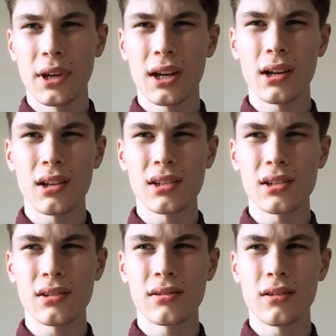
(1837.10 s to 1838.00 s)

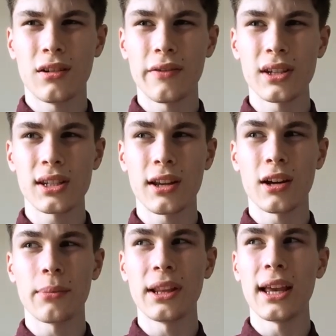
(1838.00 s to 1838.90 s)
because obviously
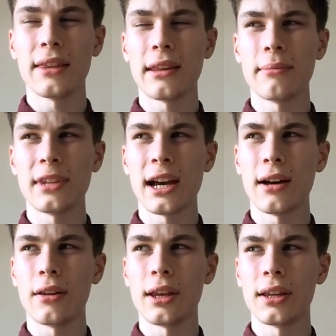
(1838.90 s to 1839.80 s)
I'd be letting them
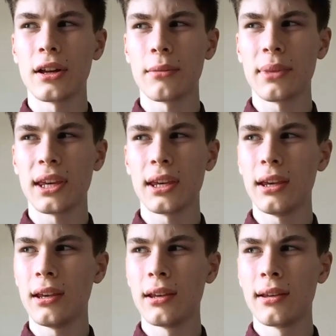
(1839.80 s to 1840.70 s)
down, and I'd be